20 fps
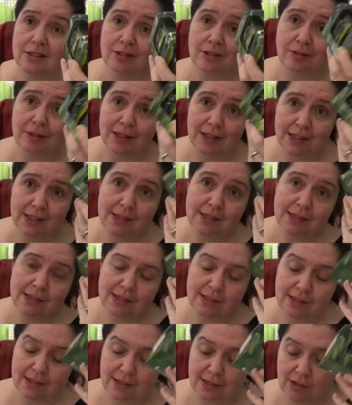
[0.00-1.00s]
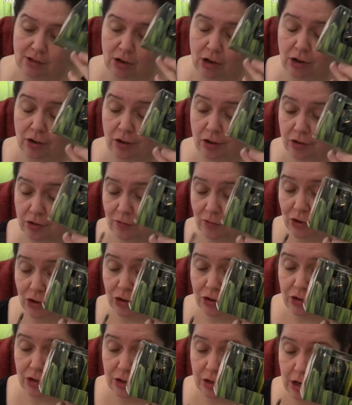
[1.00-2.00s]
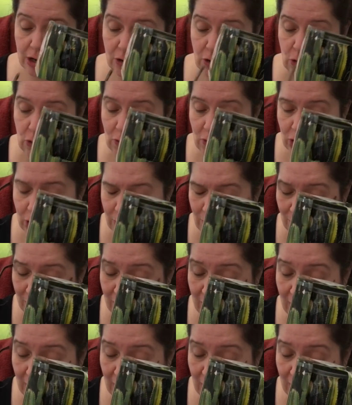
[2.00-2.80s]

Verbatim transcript: so at least this is harder for her to knock over.